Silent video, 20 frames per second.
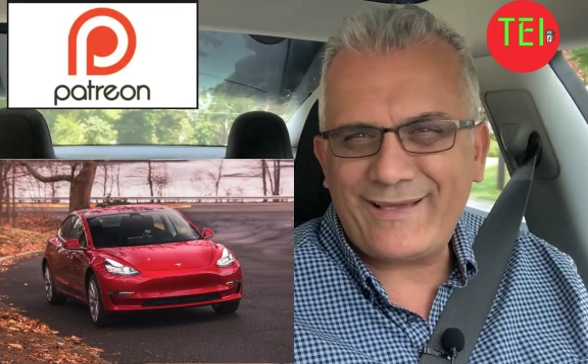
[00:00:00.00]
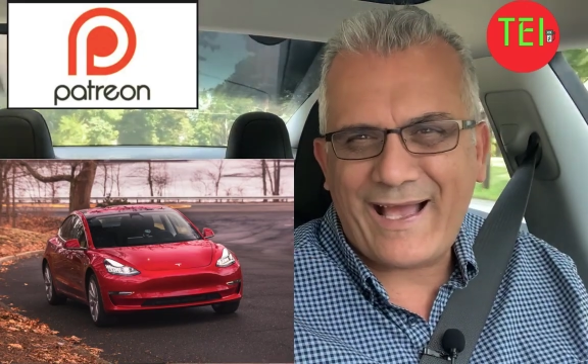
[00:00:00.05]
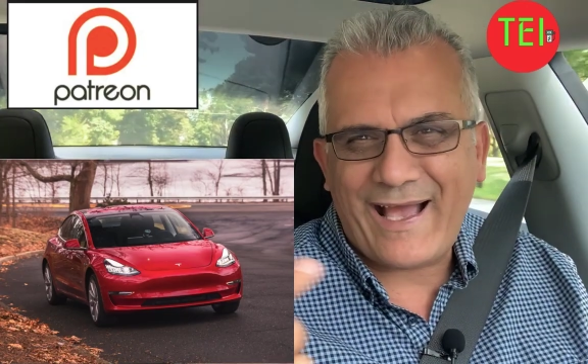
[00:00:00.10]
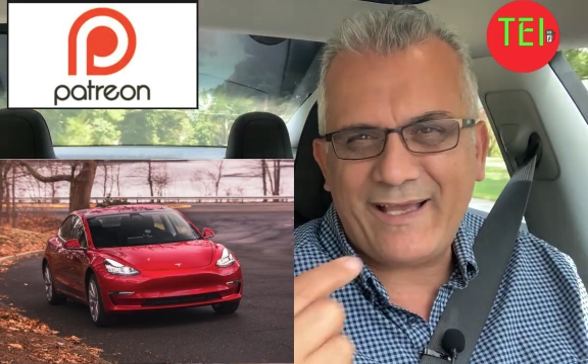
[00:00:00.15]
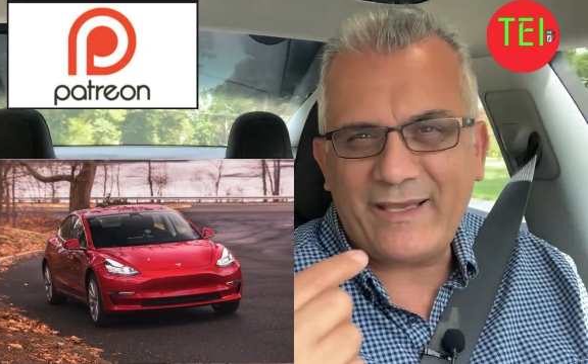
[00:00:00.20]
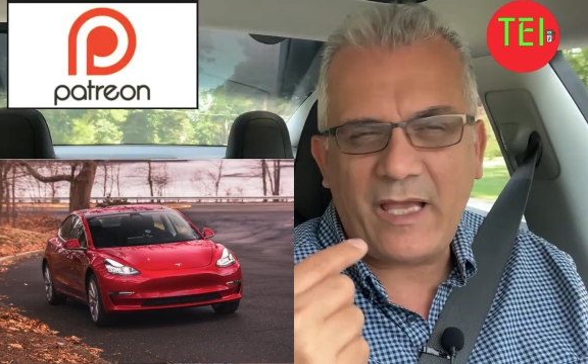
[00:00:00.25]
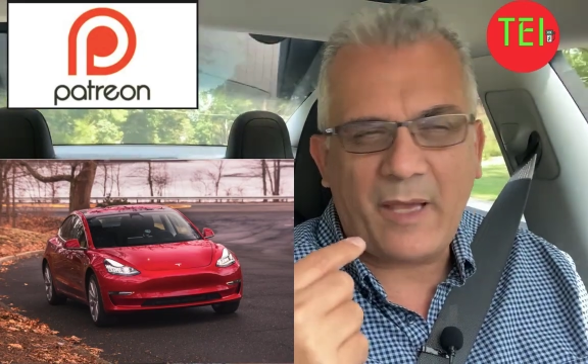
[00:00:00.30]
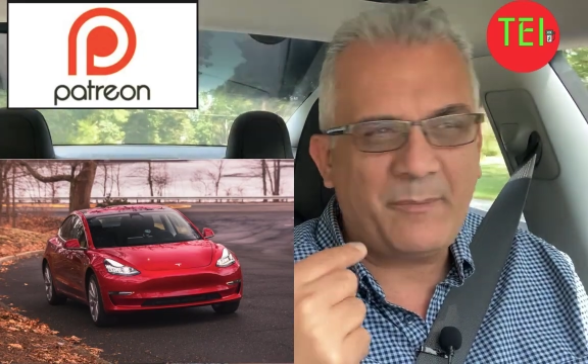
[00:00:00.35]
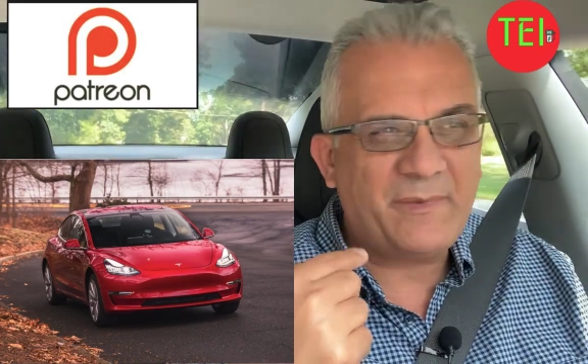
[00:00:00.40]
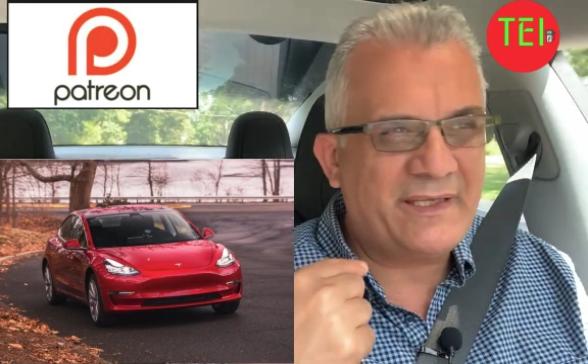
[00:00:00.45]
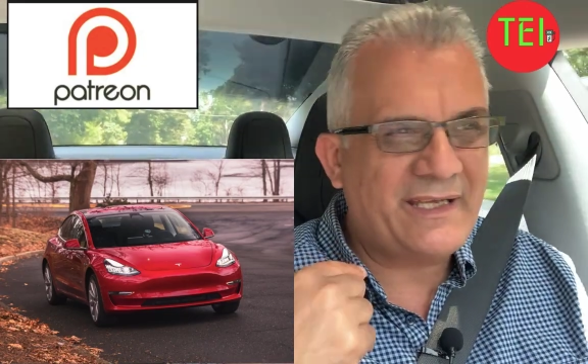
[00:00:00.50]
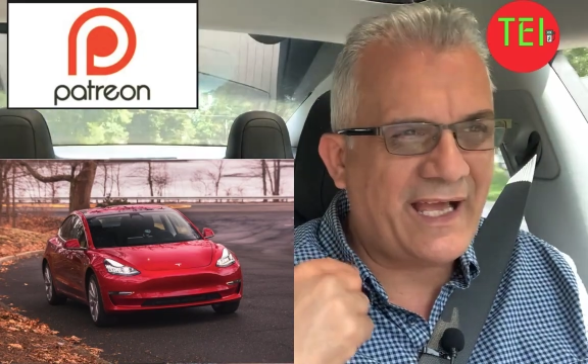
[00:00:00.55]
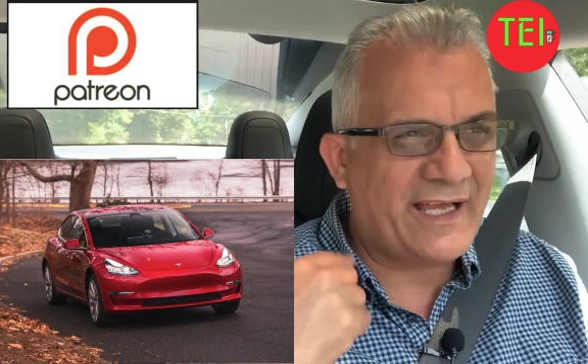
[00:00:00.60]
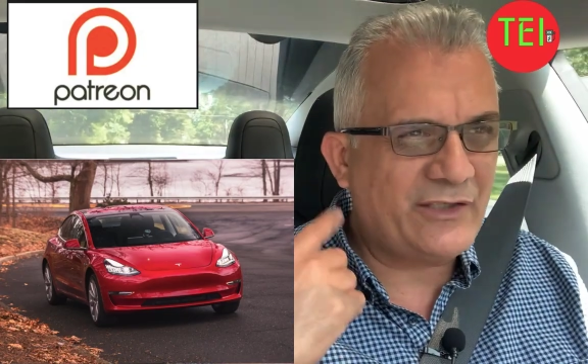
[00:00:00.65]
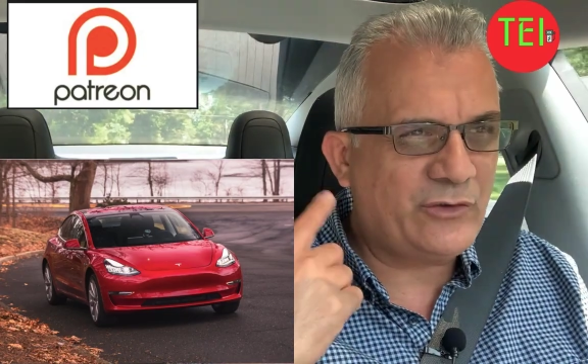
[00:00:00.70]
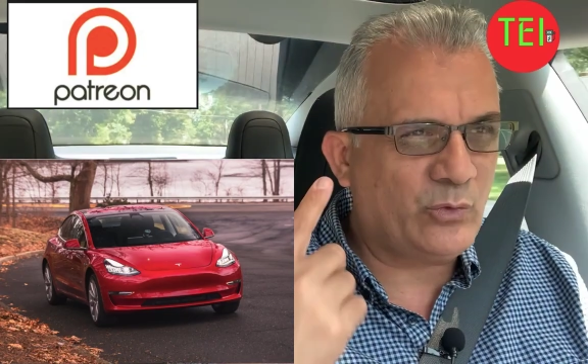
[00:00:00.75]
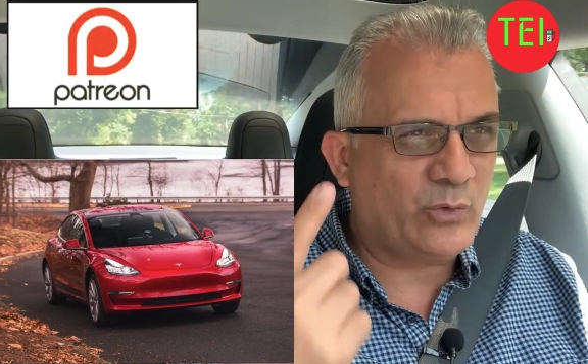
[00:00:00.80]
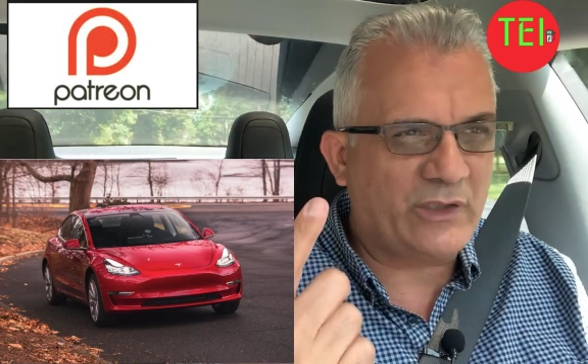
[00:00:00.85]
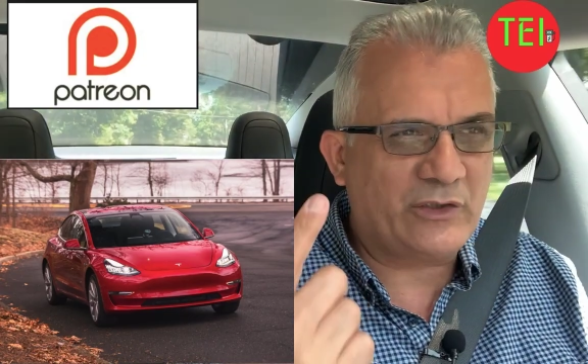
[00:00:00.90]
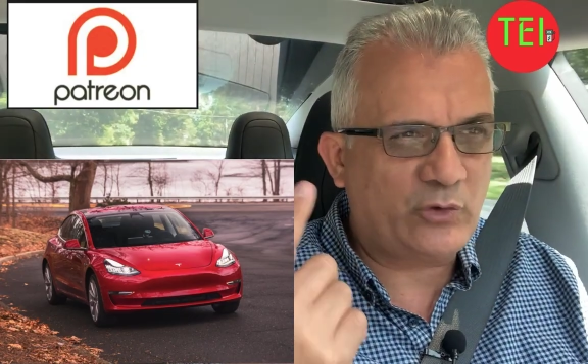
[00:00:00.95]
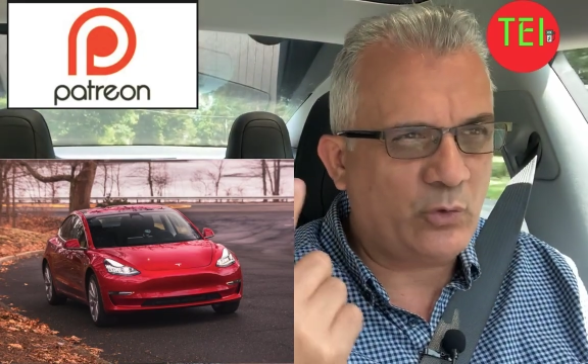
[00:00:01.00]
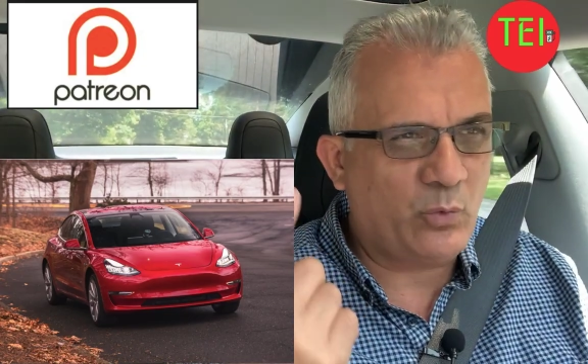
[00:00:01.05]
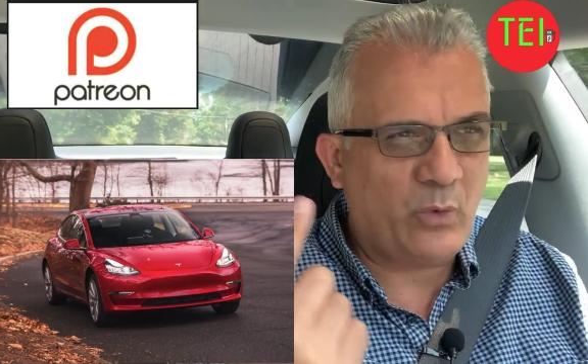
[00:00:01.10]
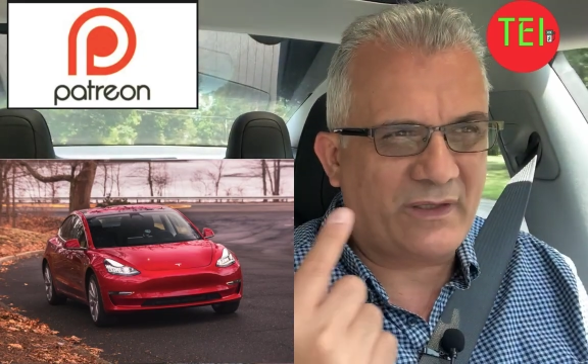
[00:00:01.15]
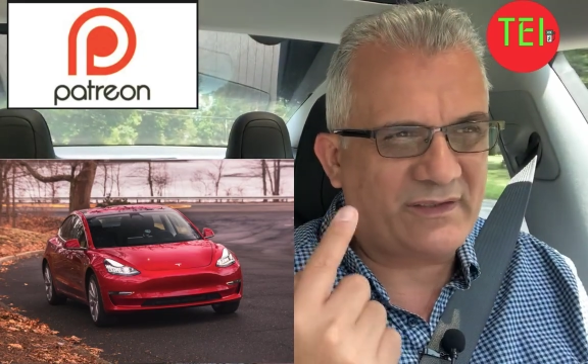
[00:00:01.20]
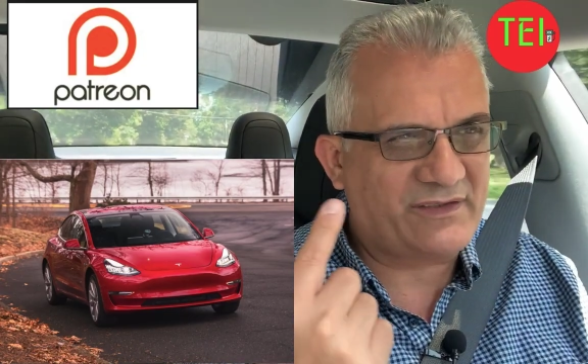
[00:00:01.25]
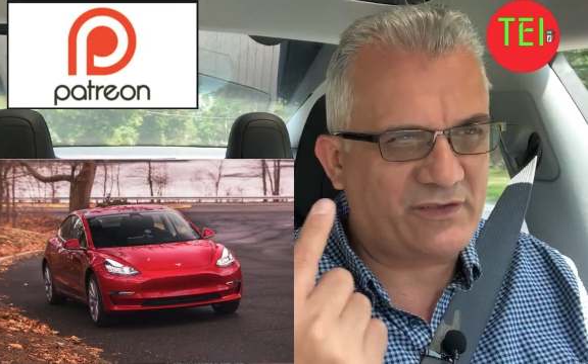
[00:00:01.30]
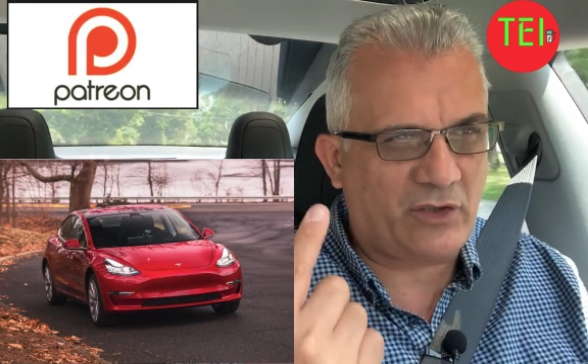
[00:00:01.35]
I took it to one